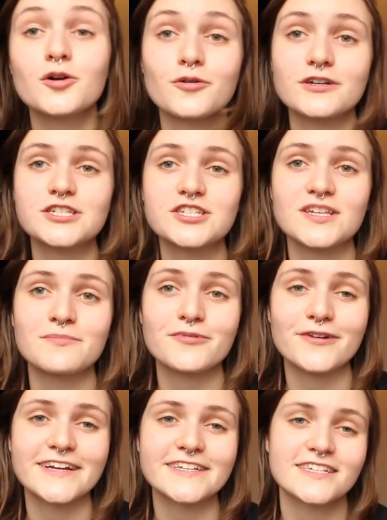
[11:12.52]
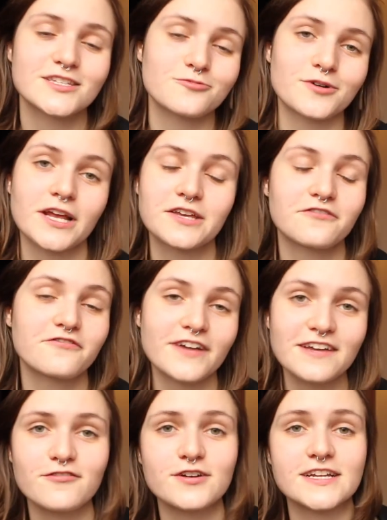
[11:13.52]
Question number 8 is, what are your
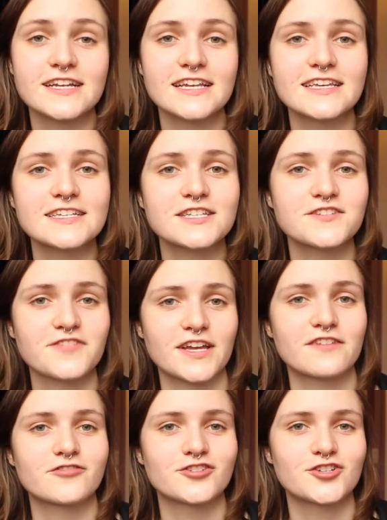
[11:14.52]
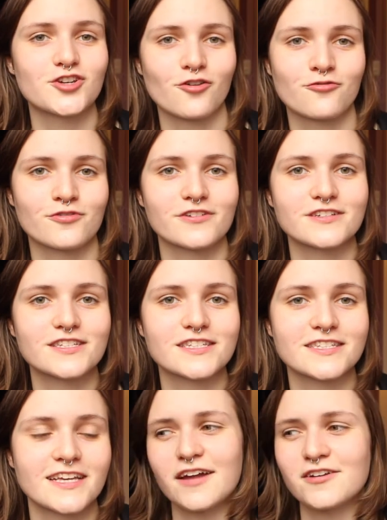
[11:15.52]
favorite and least favorite
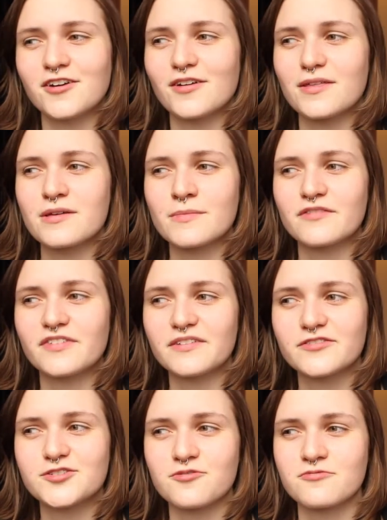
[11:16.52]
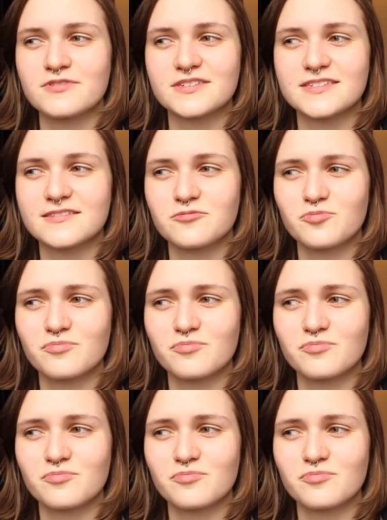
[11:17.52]
genres? I don't know, I think my favorite genres...